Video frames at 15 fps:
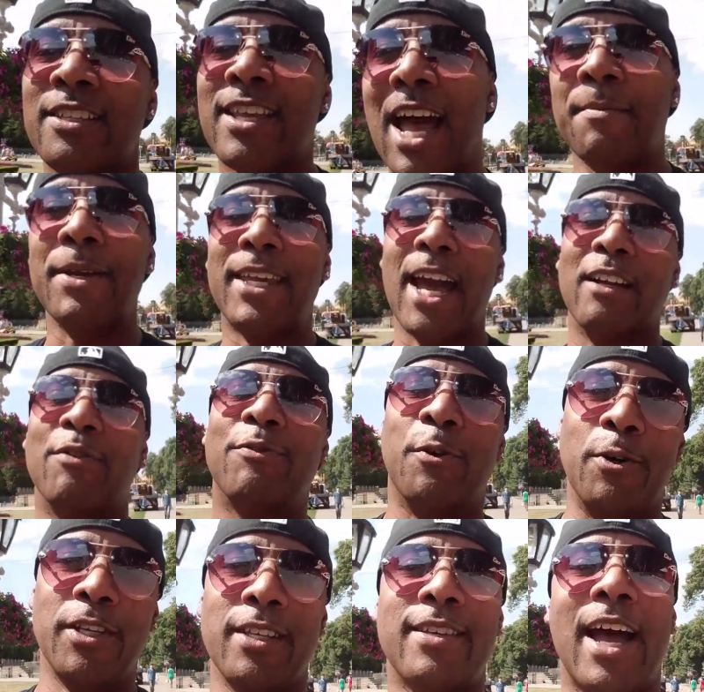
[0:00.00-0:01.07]
Time in
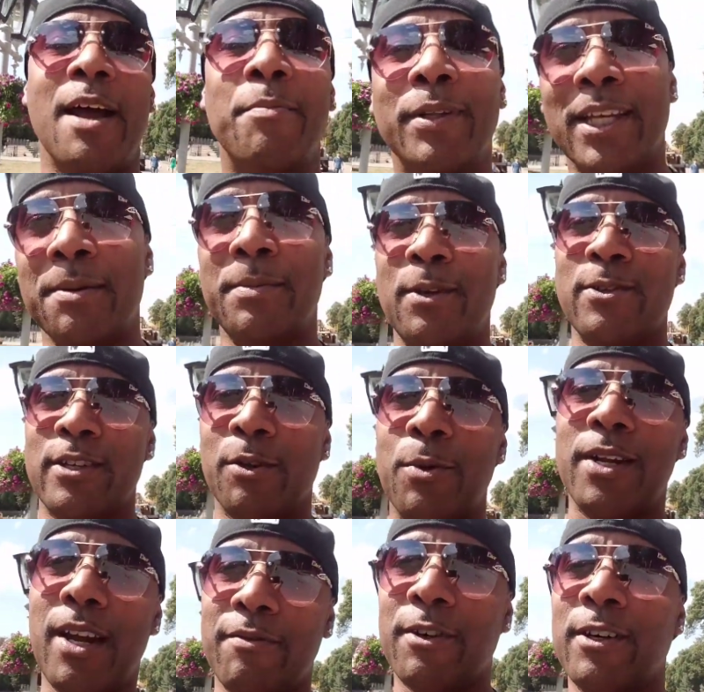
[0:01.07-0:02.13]
California, time playing music,
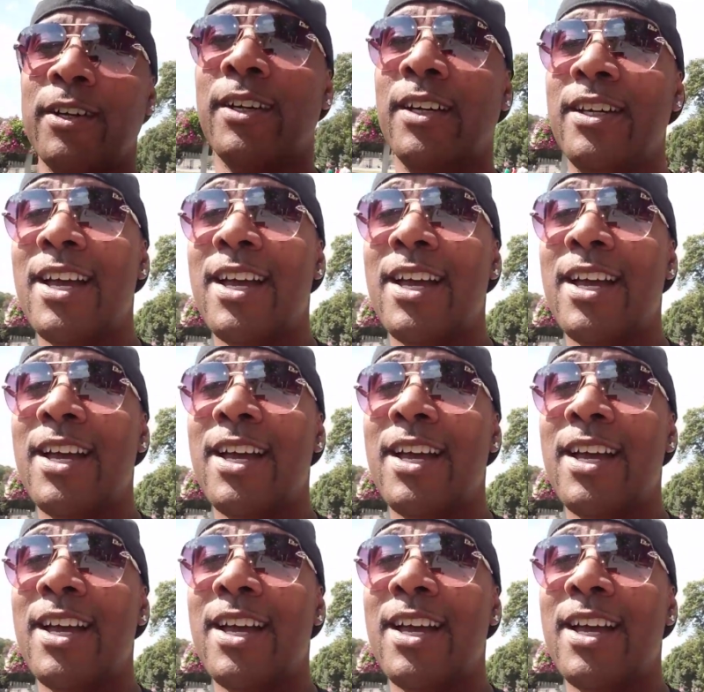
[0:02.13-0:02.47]
whatever.